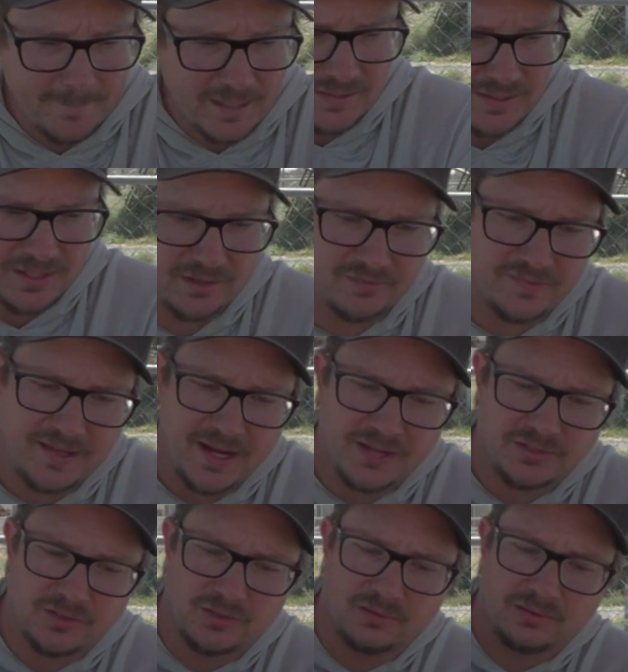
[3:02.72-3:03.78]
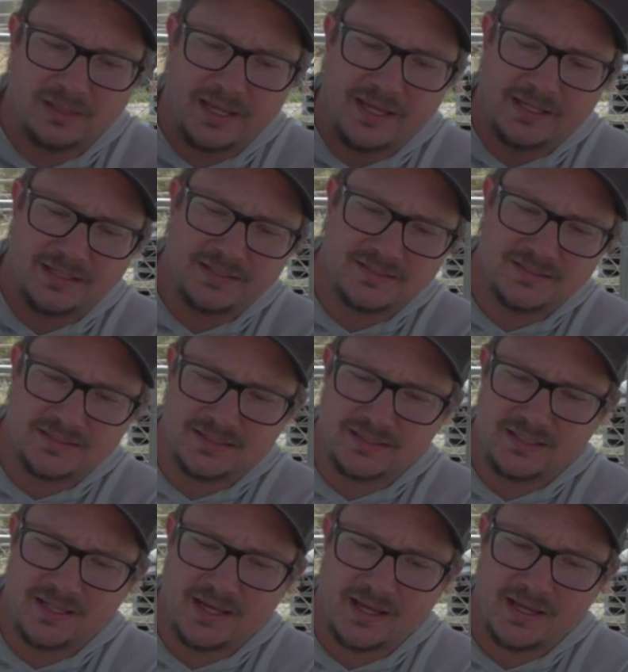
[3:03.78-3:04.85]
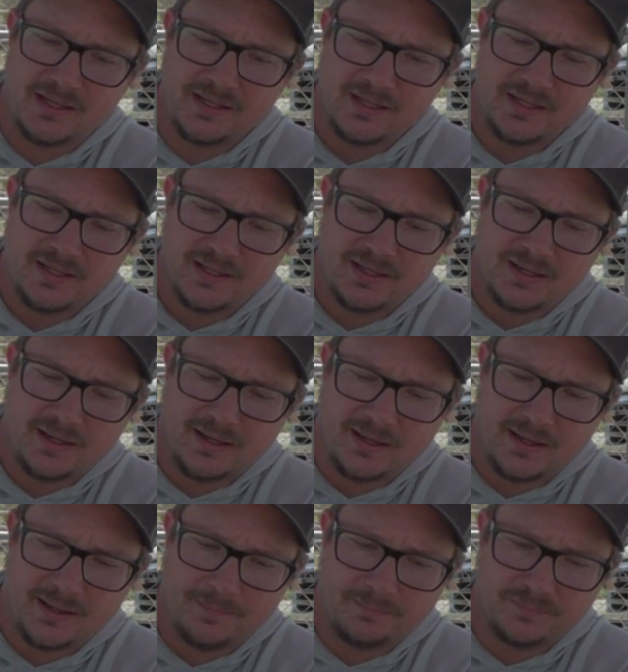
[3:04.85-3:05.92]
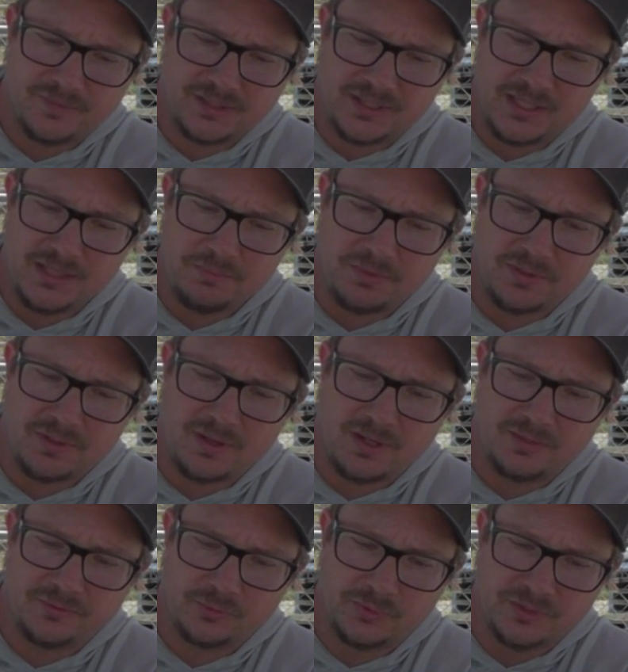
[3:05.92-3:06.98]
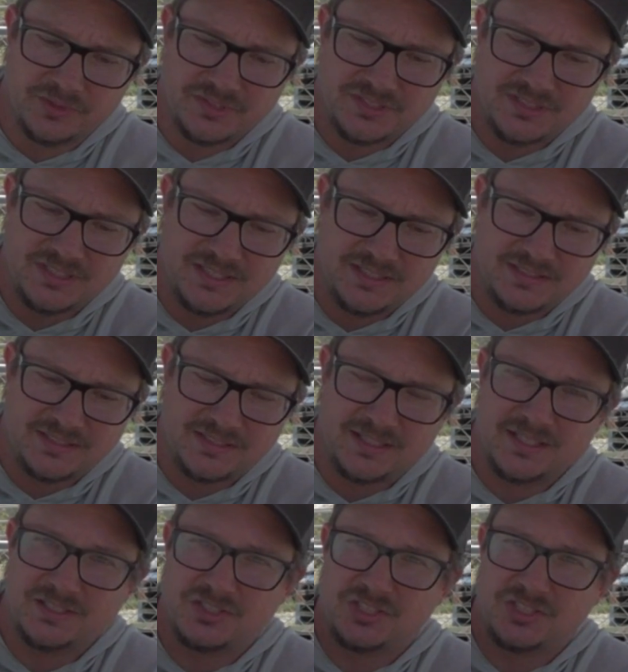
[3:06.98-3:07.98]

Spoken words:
the other thing I don't like is the keeper on the reel seat is